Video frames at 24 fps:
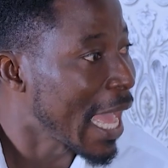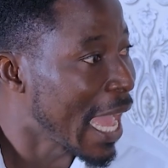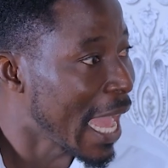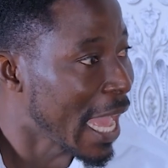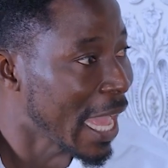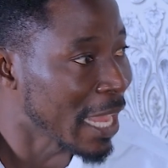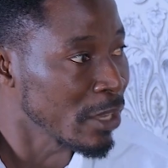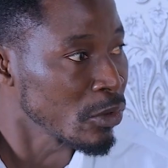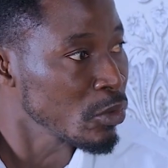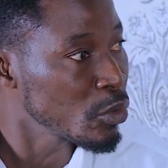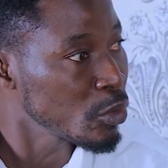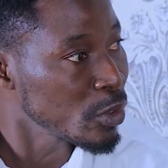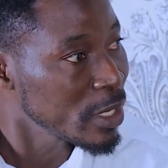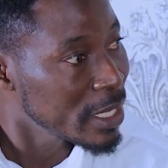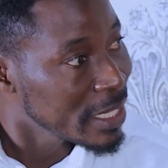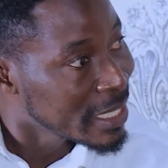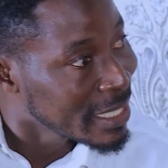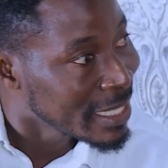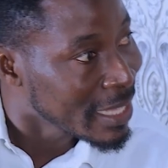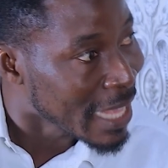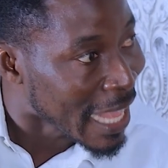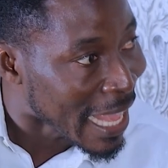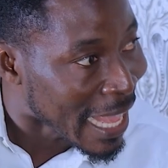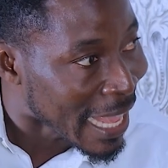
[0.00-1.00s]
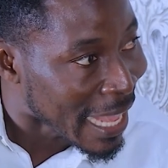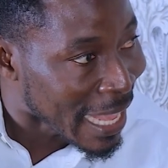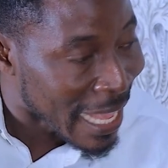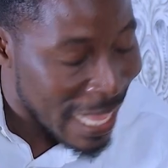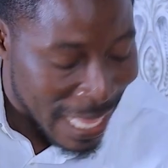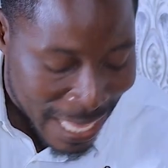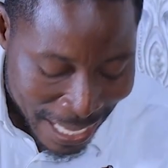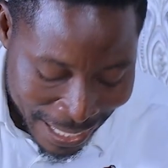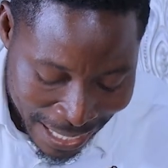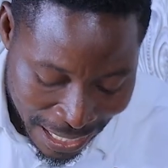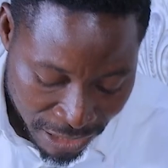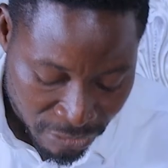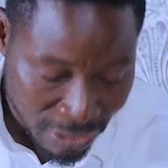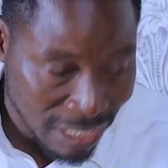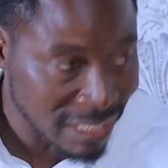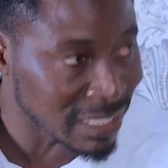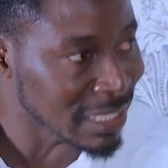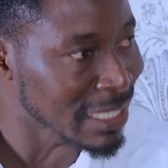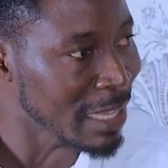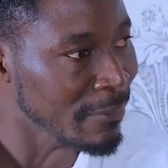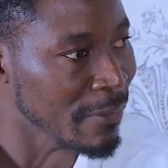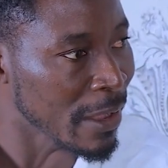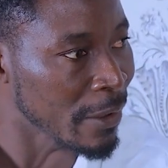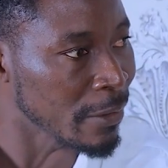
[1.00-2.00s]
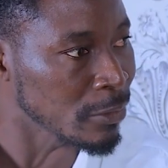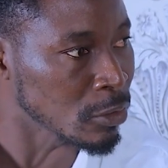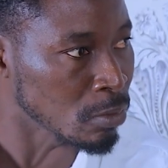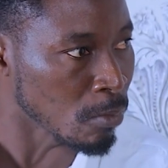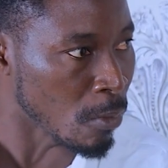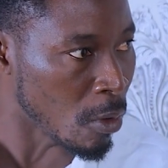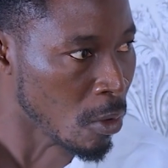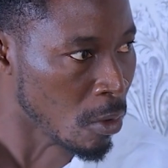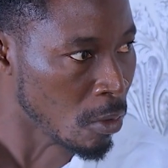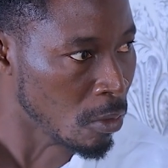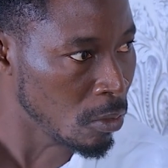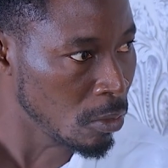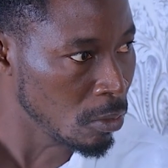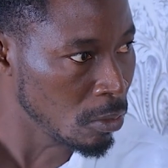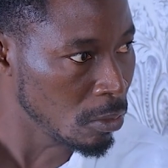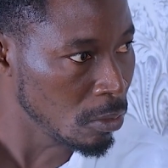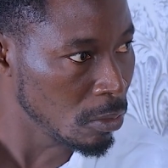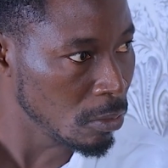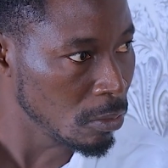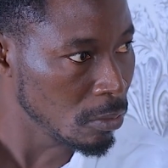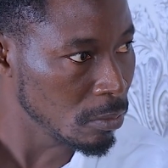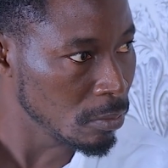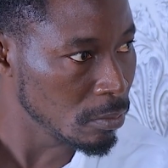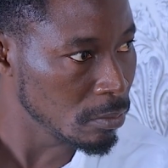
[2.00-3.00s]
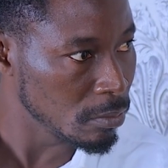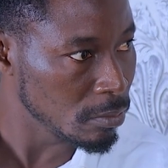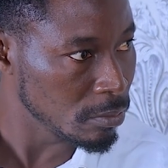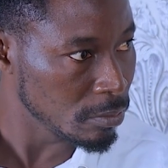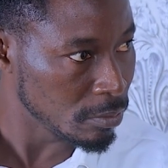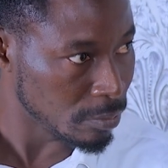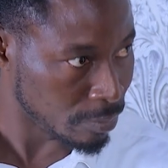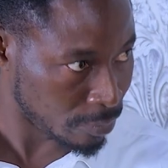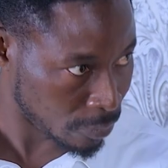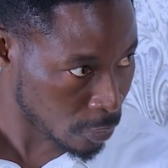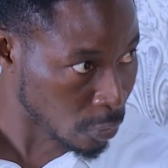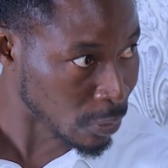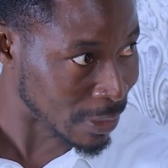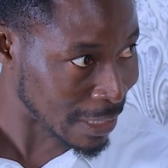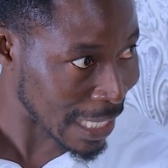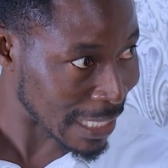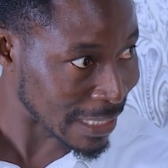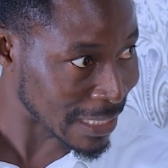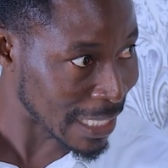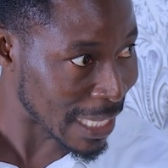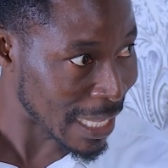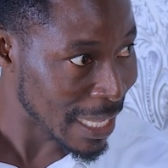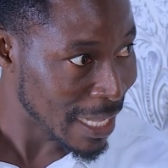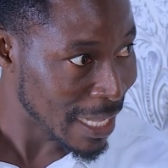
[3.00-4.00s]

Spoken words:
and casualty is very small. What you say?